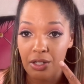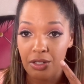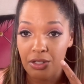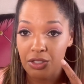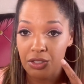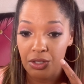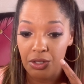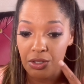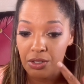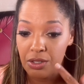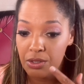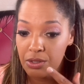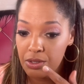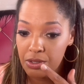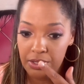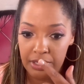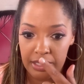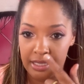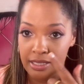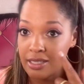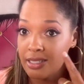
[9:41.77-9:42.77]
circles.
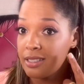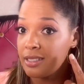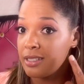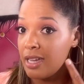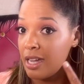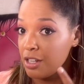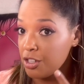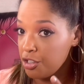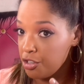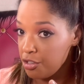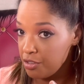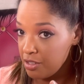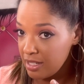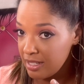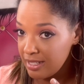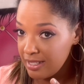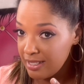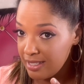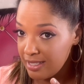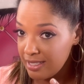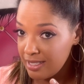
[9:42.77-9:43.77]
It does not
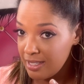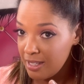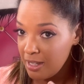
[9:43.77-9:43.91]
crease.